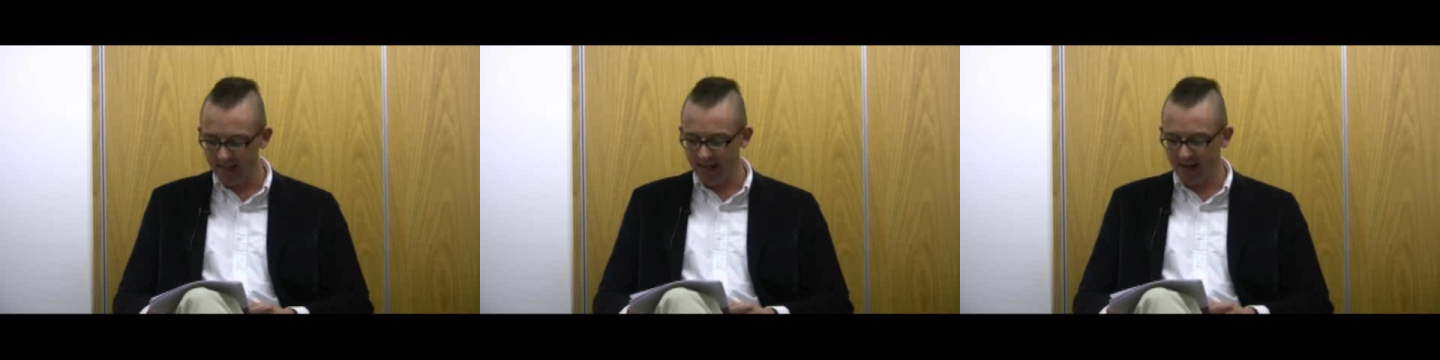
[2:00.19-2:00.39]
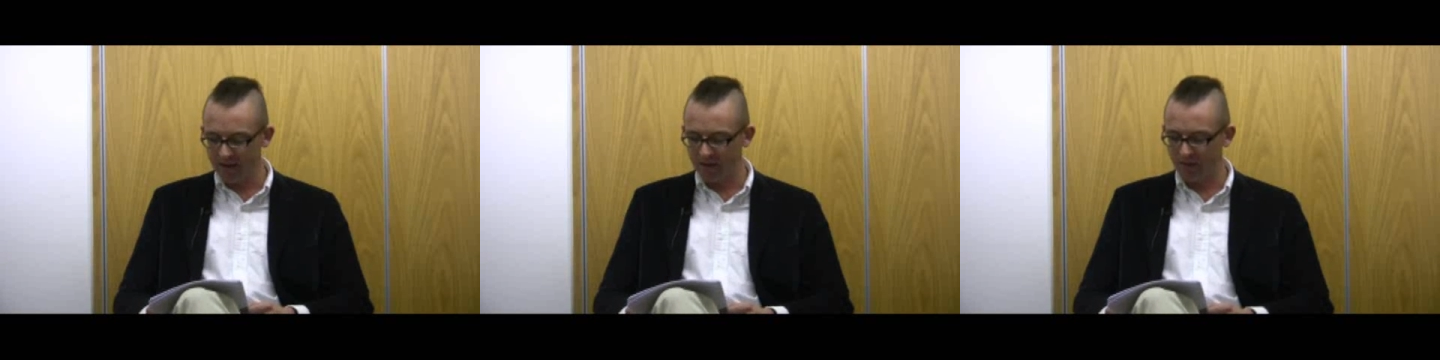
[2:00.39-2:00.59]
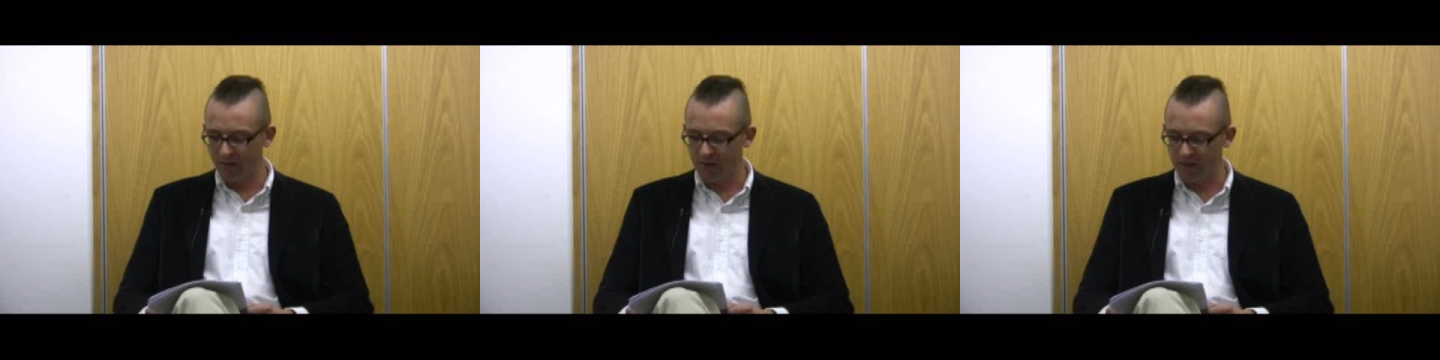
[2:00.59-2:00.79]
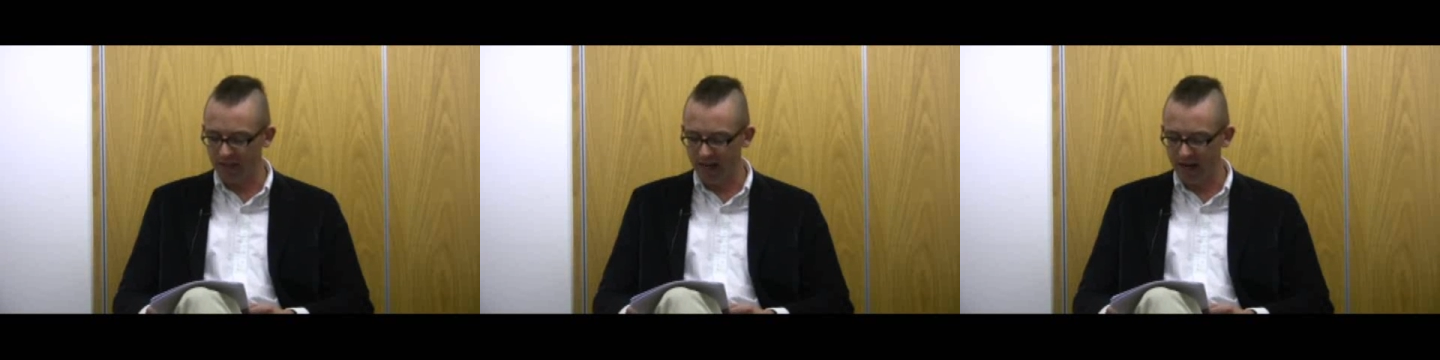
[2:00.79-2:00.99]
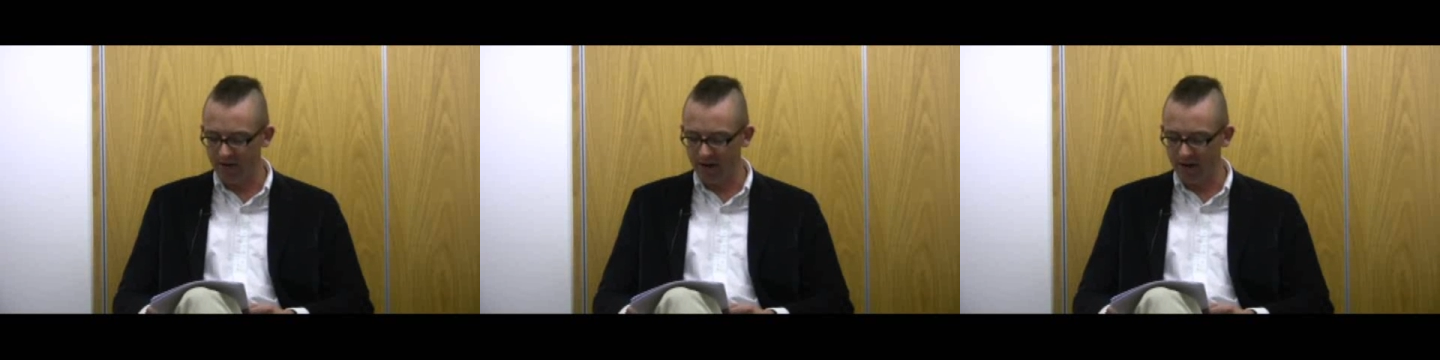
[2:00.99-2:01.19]
account of
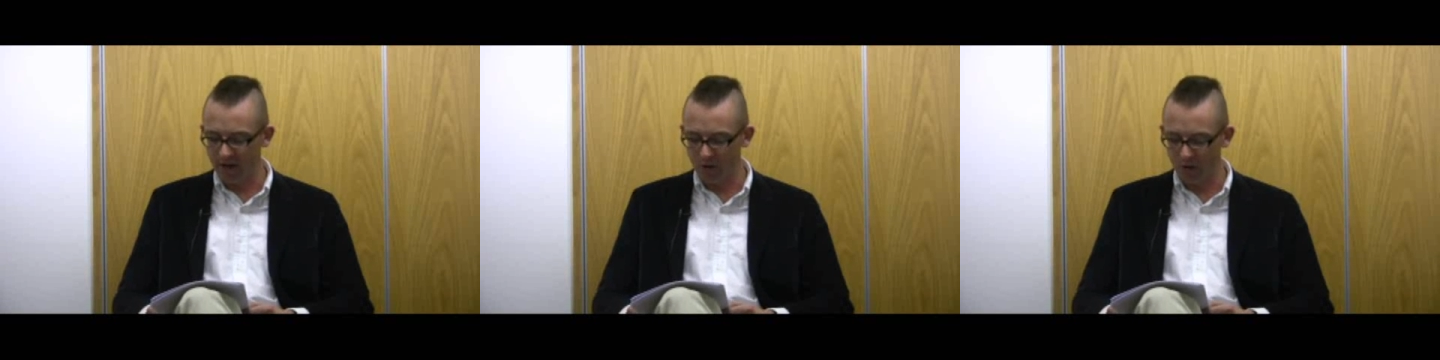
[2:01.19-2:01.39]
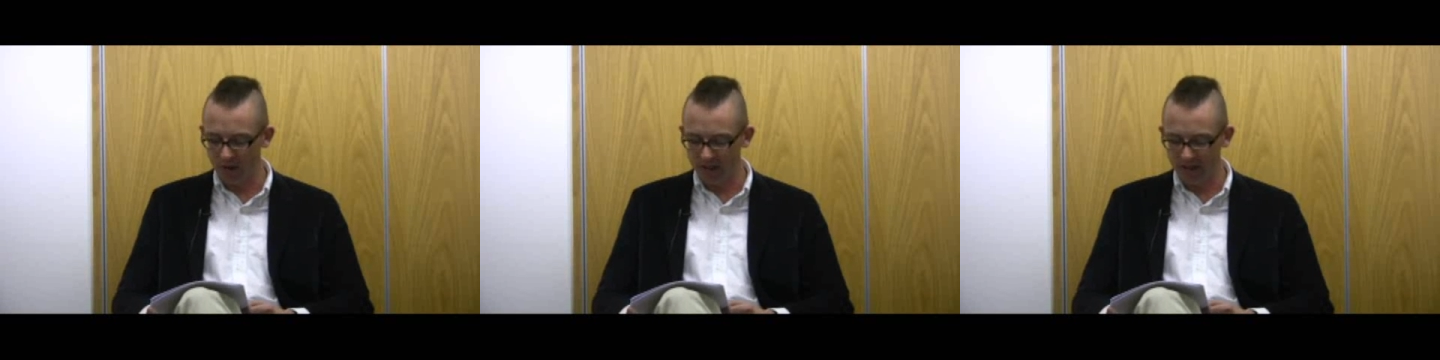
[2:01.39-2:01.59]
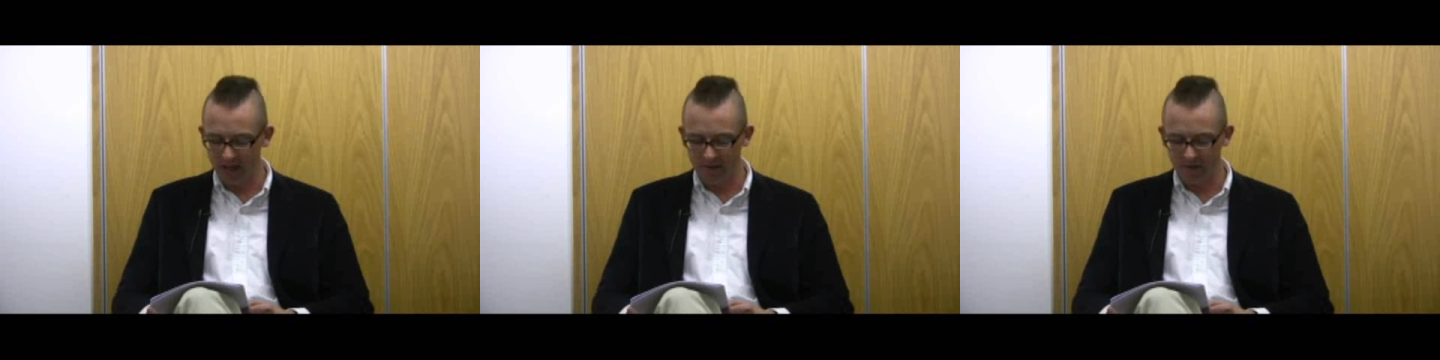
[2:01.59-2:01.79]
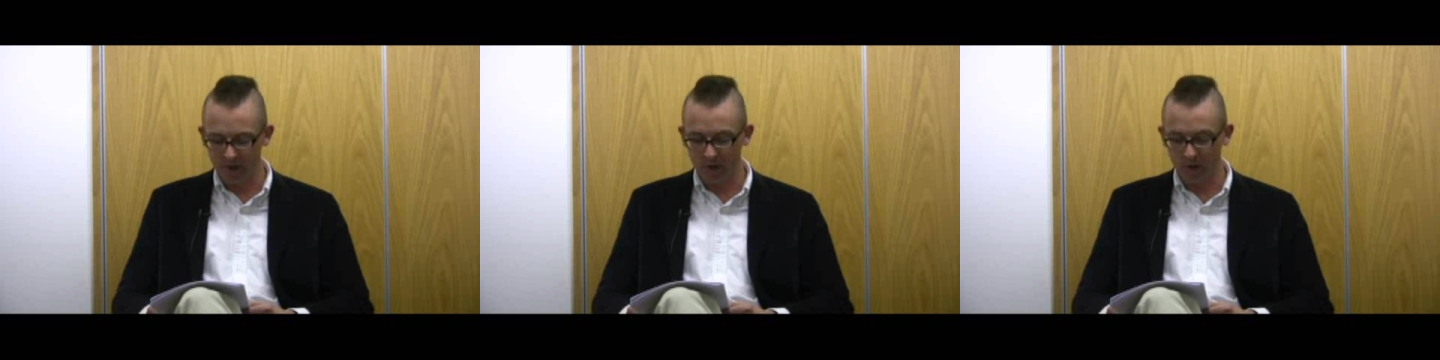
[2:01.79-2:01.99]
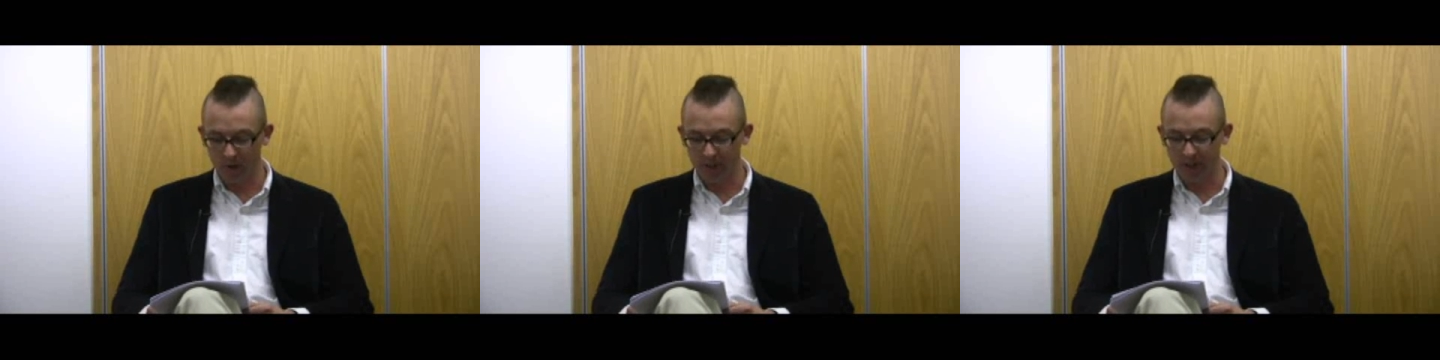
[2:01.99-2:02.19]
Rancièrean equality over
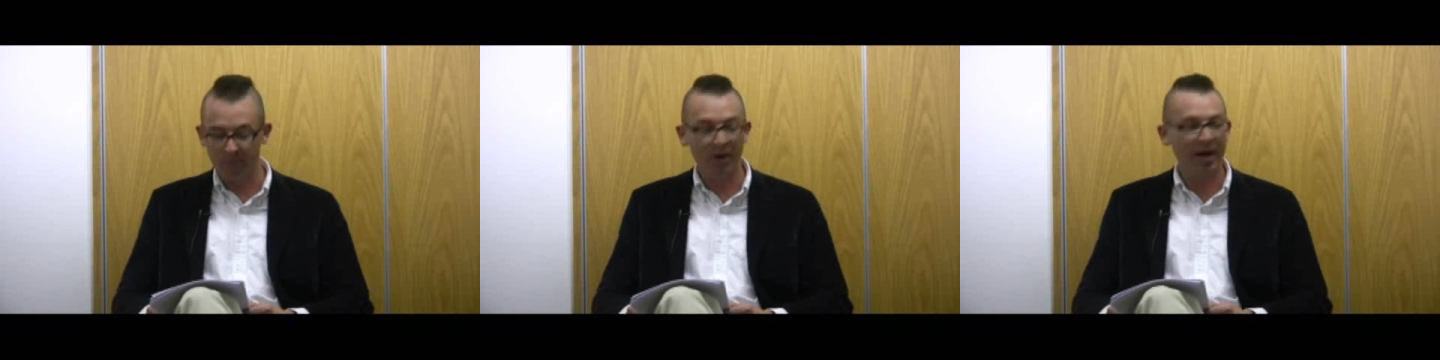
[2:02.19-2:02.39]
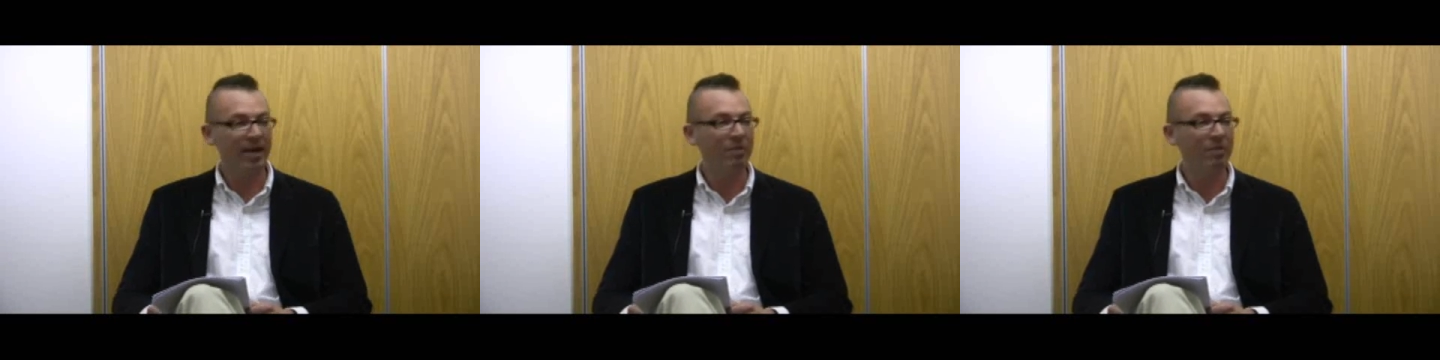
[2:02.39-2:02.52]
the course of the